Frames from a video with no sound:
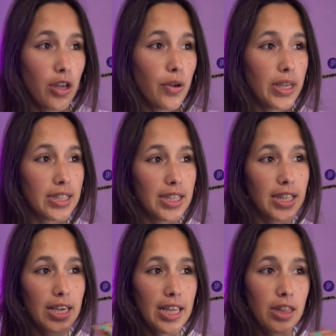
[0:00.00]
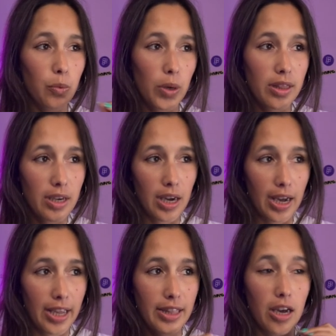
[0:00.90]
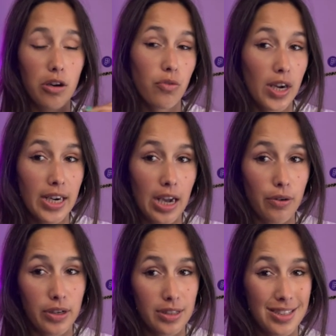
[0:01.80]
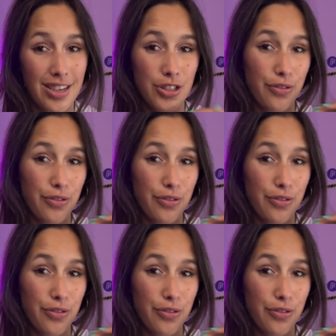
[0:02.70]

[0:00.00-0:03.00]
you can see that in the width and height, they are grayed out and it's set to